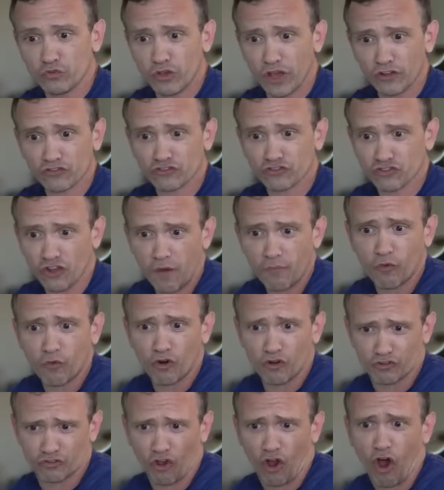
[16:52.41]
you get
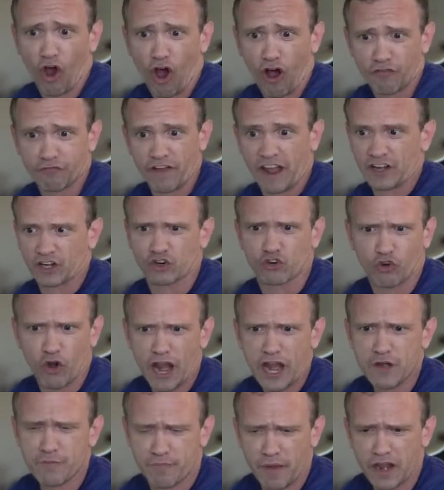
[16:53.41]
summers off and
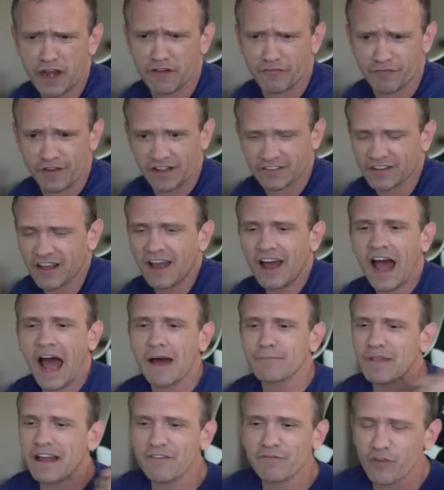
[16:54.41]
great benefits.
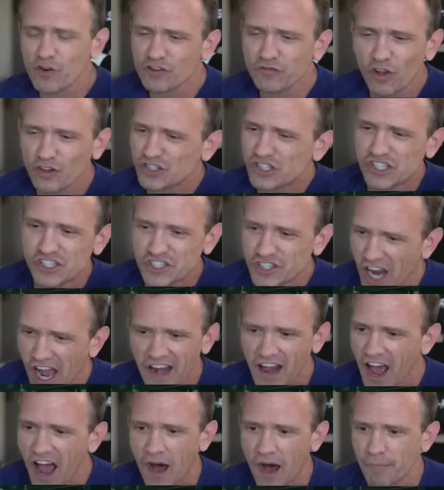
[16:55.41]
I'm like, first of all,
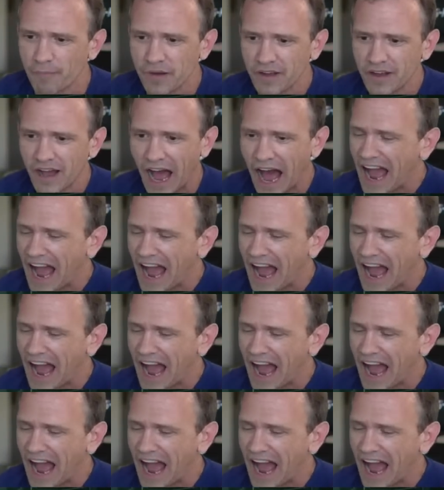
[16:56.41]
shut up.